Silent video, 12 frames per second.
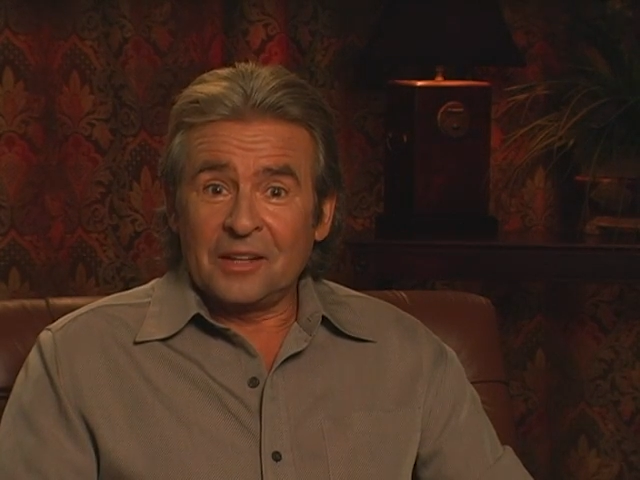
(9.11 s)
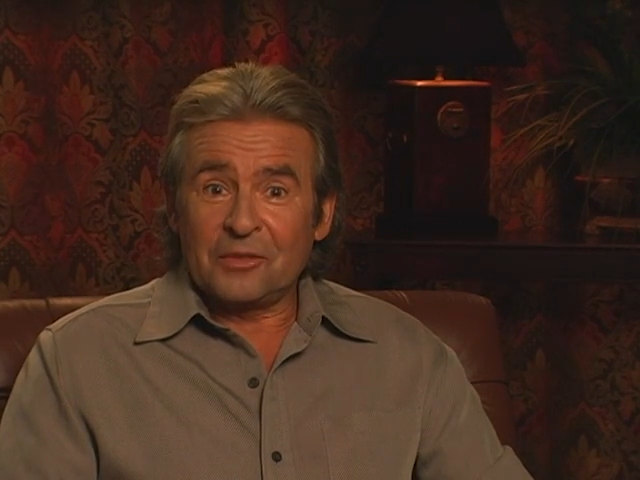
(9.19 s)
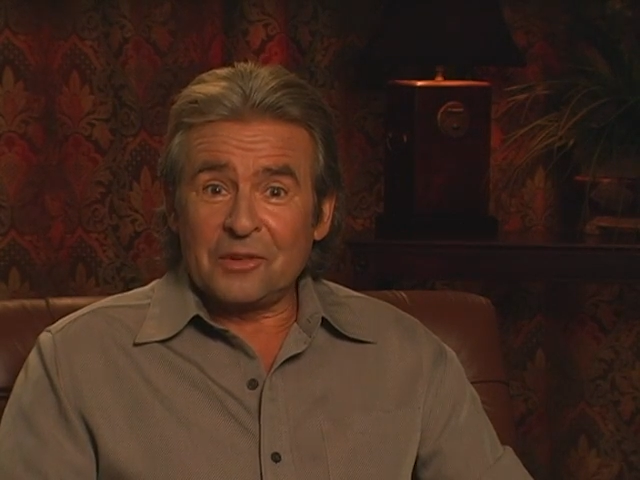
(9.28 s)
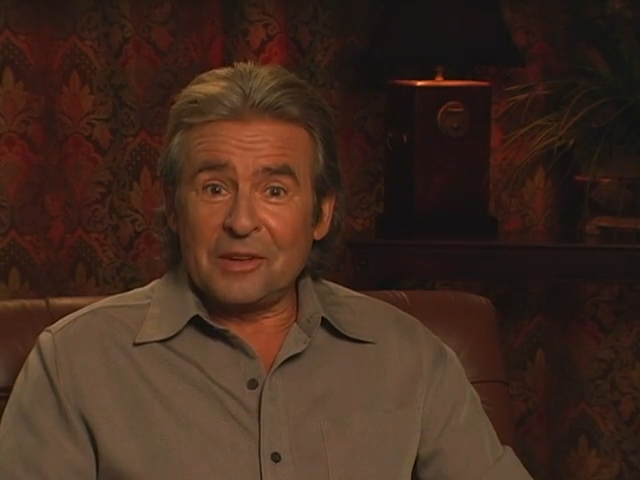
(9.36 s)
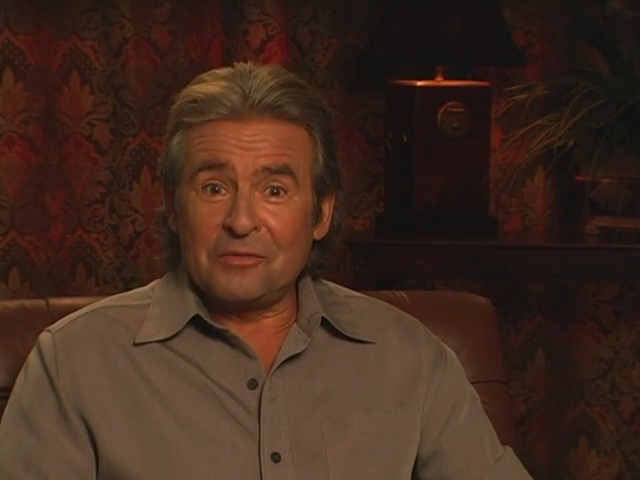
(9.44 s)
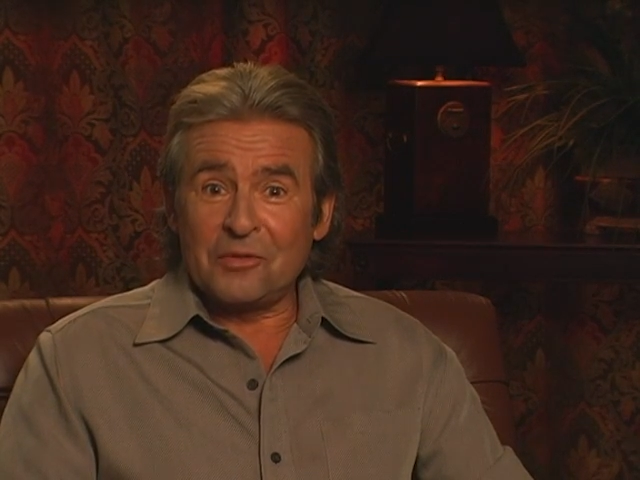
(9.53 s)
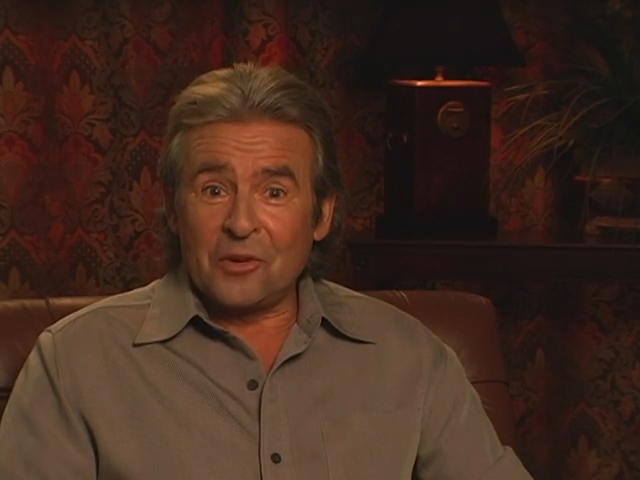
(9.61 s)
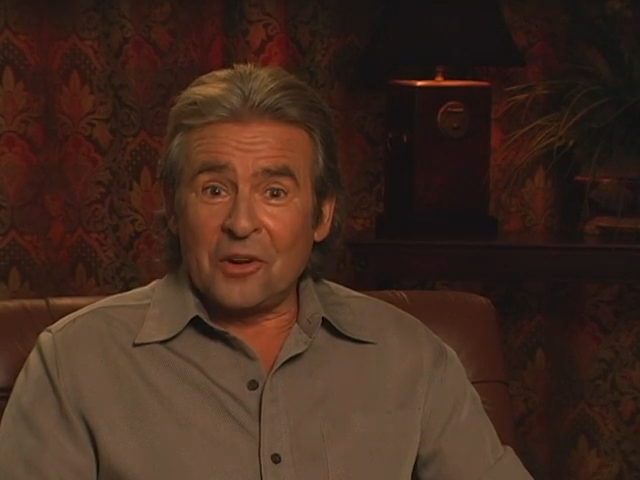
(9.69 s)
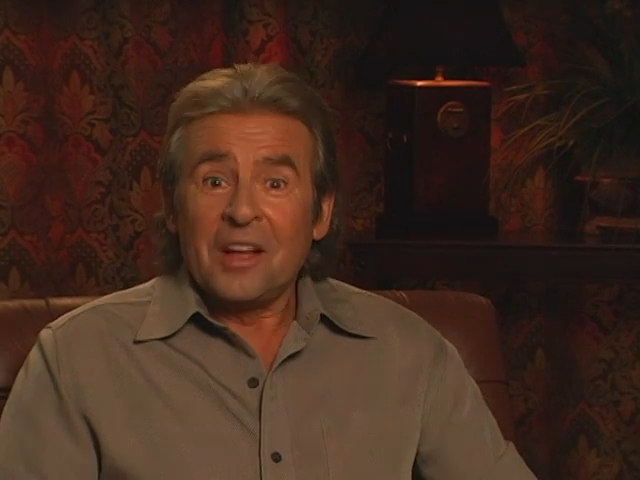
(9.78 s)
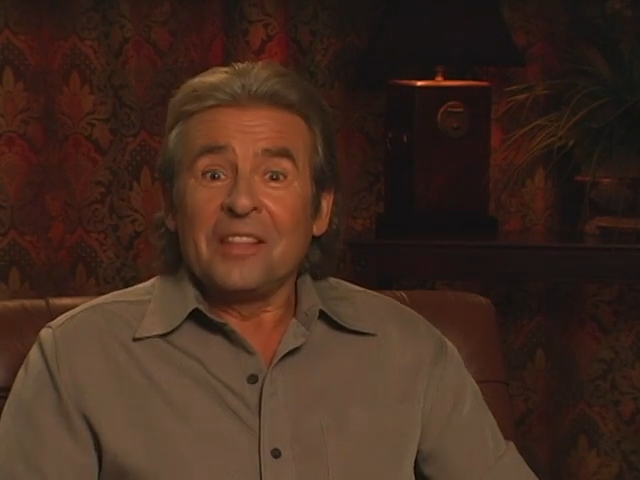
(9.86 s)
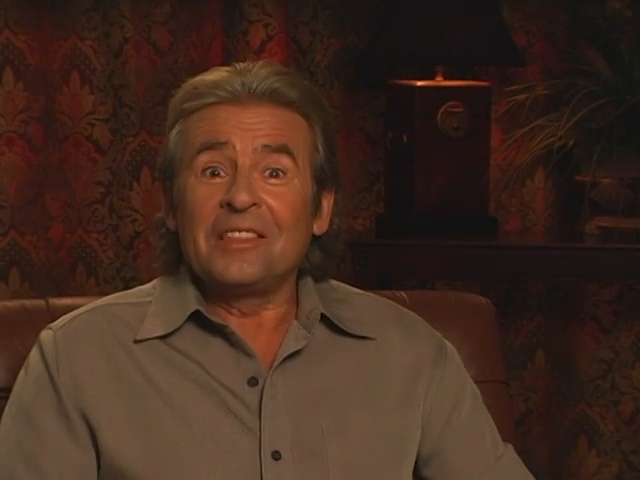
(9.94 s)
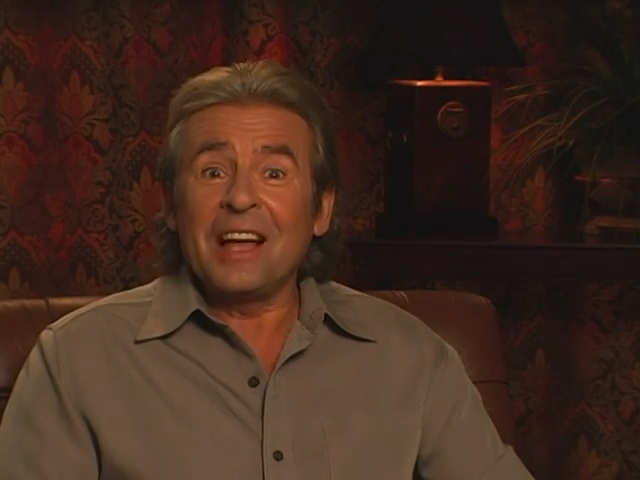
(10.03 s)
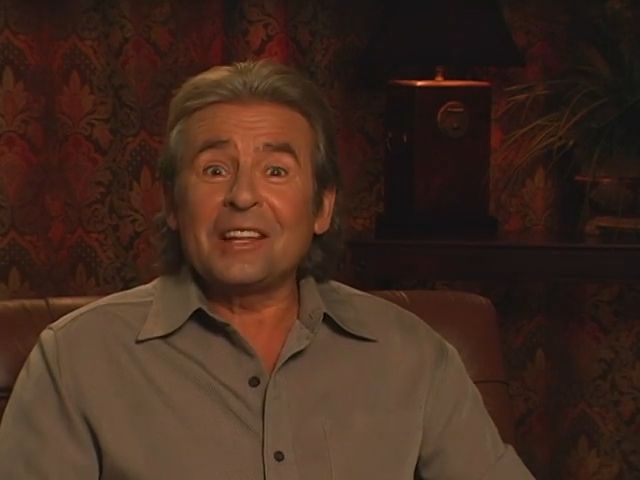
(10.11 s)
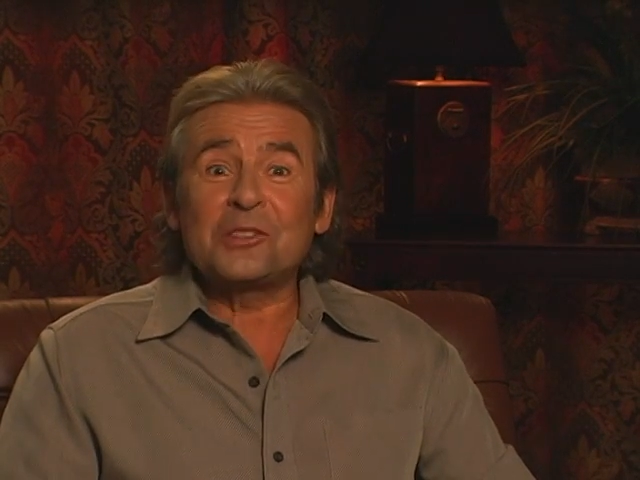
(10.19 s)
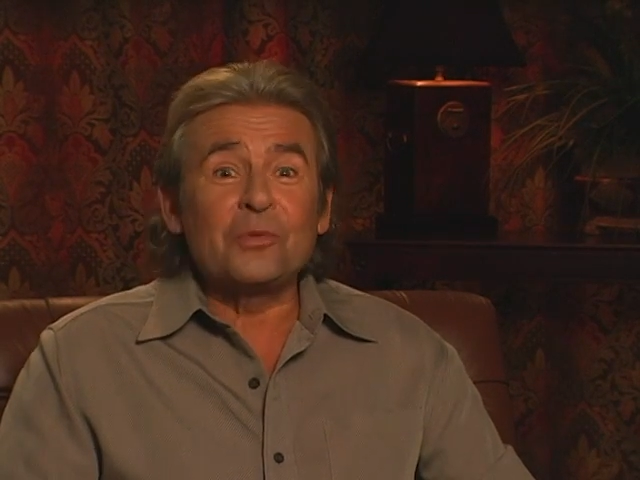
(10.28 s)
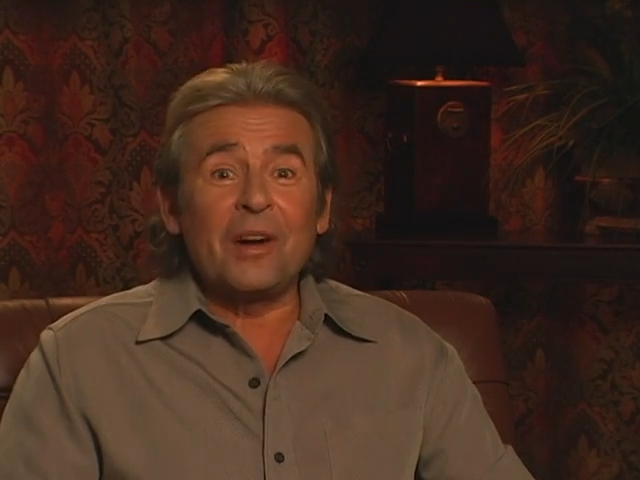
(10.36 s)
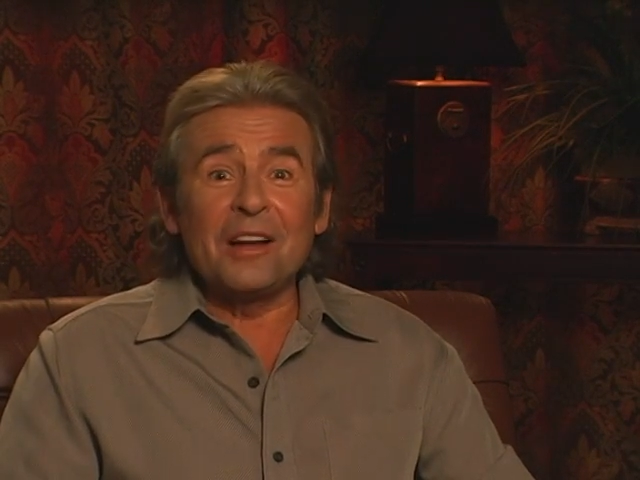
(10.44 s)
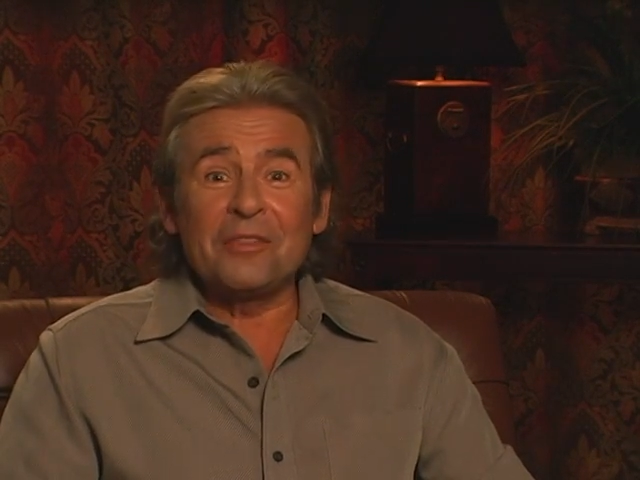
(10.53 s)
3, 4. That's
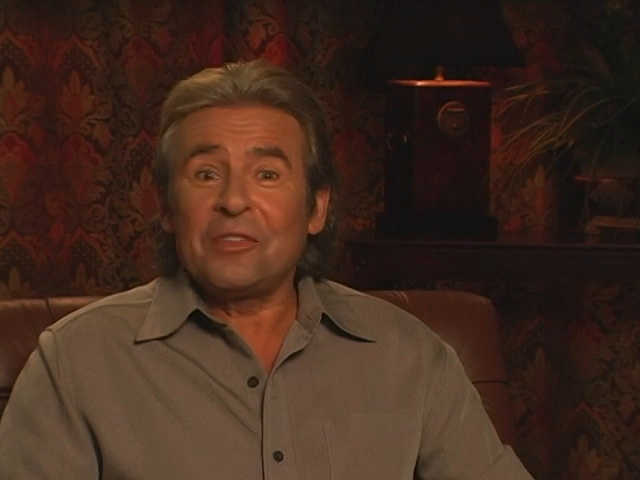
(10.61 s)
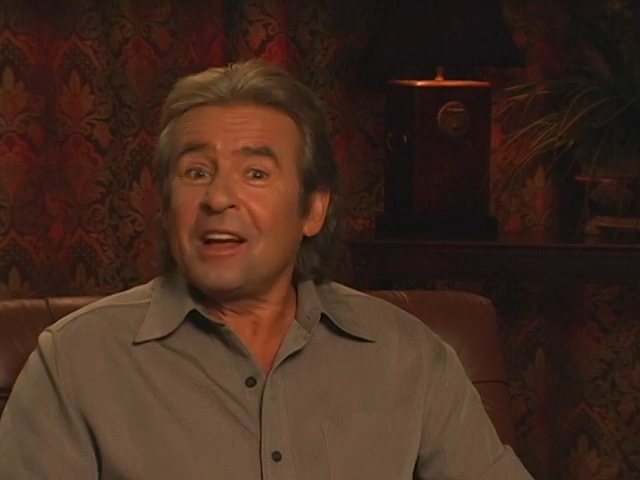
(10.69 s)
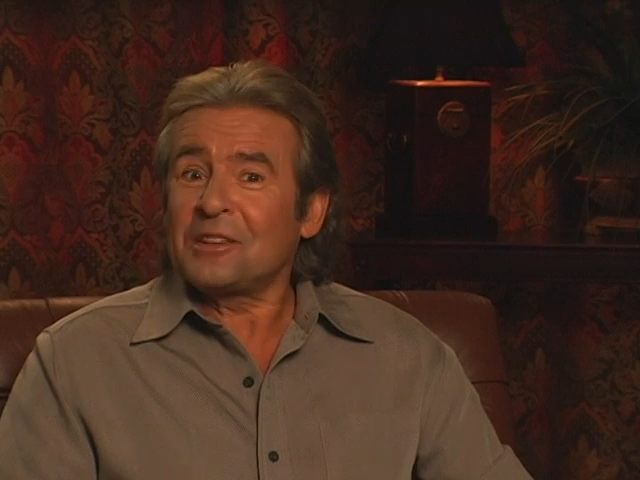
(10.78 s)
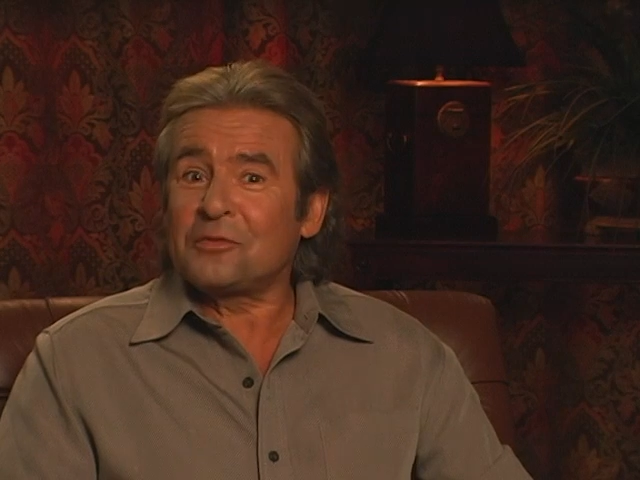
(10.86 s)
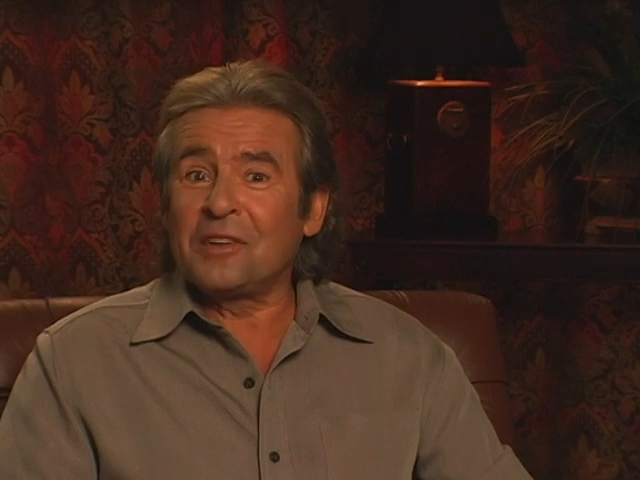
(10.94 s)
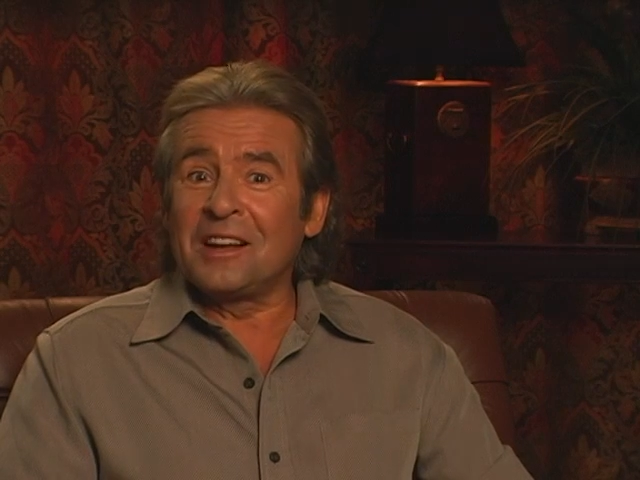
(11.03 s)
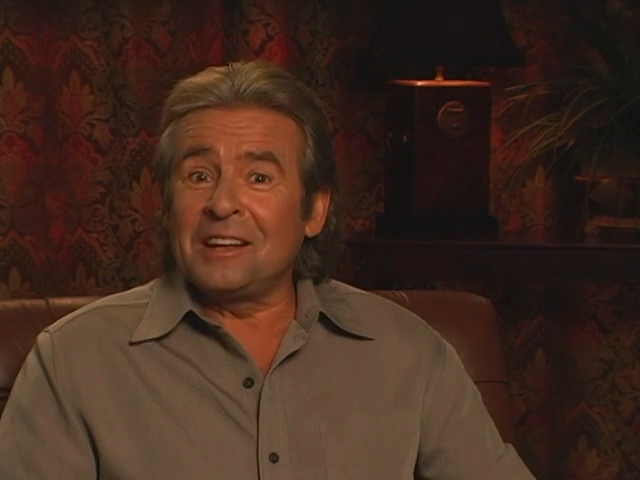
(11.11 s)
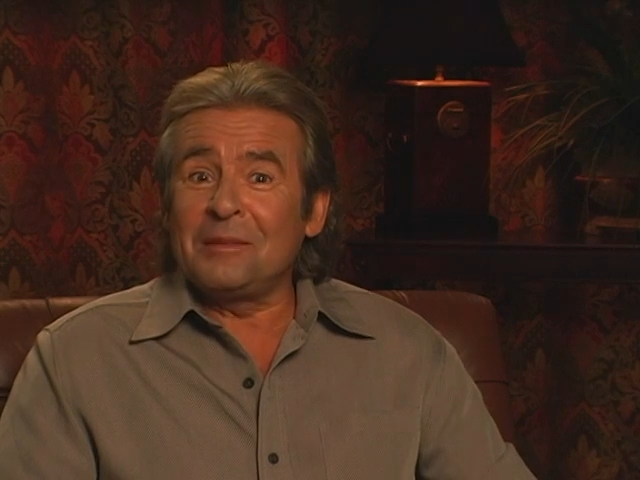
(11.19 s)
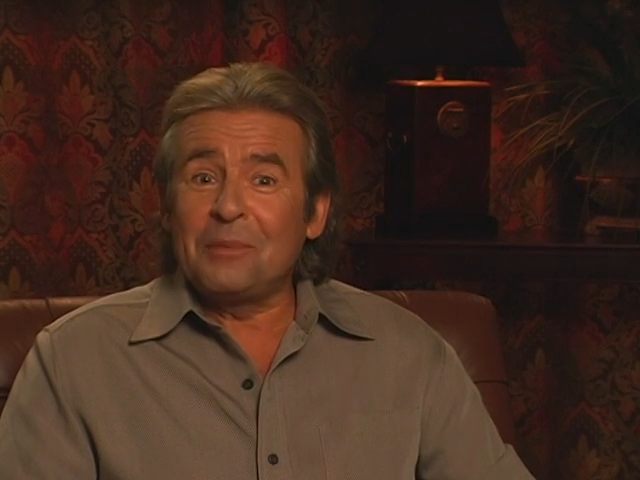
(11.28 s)
why fast-friendly